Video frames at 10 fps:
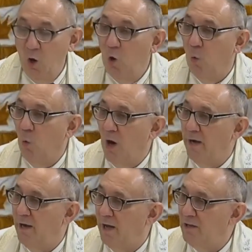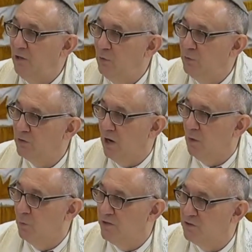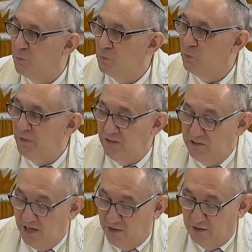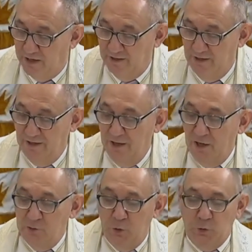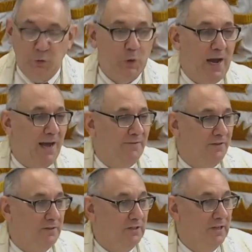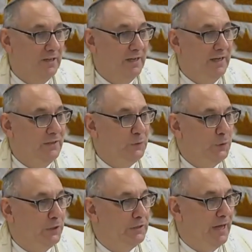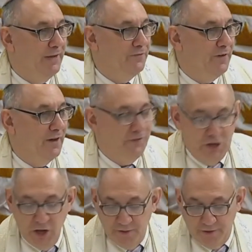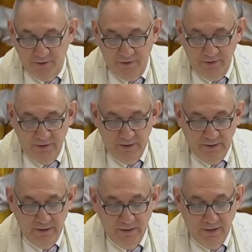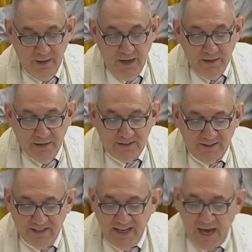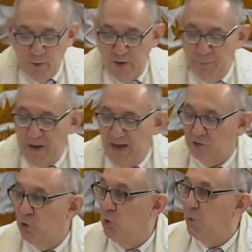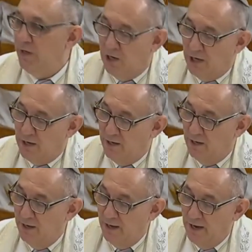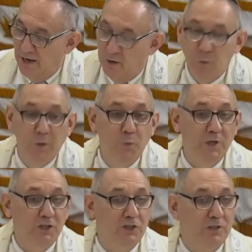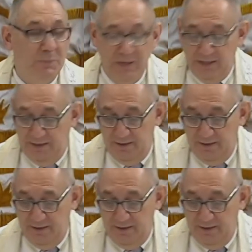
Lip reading: Why not use our wisdom to be daring, to travel into the life of another? Let's see how it impacts who we are and who we wish to be.